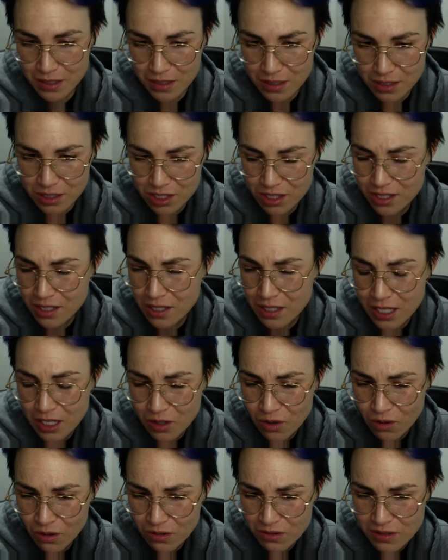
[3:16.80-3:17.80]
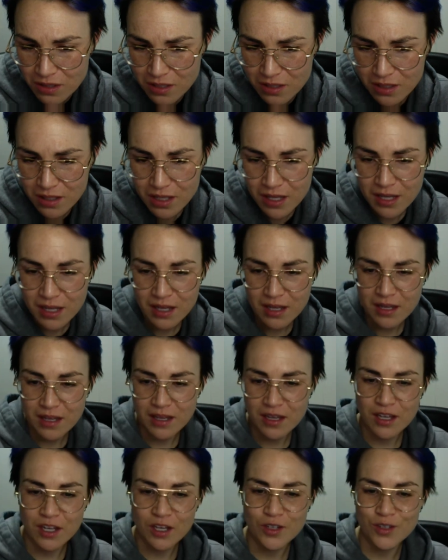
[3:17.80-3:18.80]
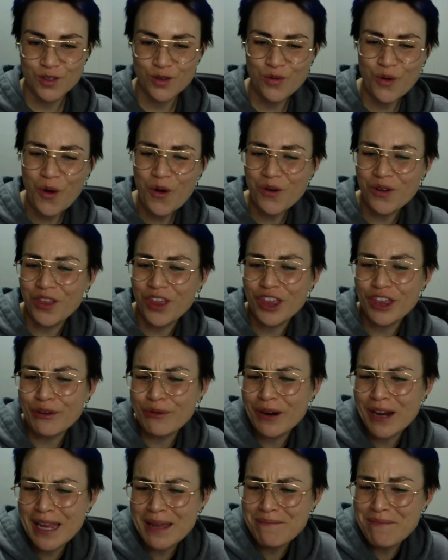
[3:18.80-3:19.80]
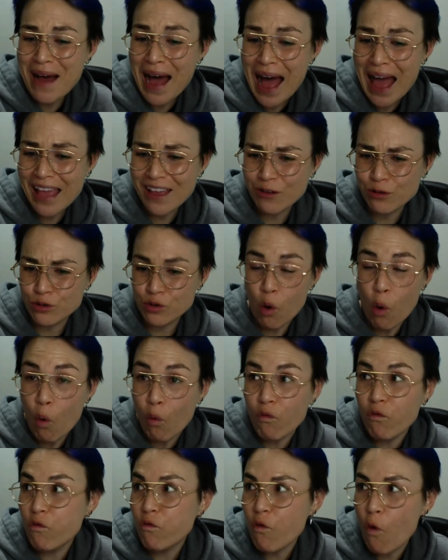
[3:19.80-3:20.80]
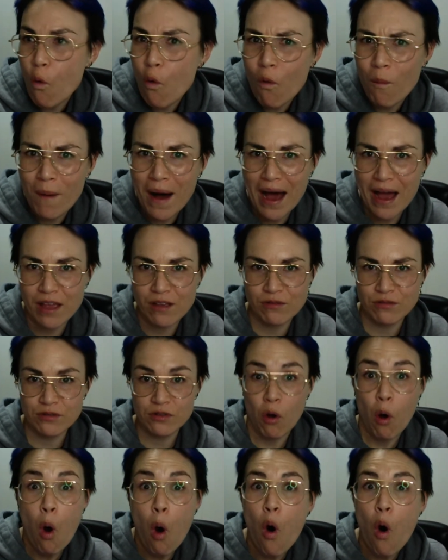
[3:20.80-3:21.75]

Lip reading: "Certainly not. To walk 3 miles, or 4 miles,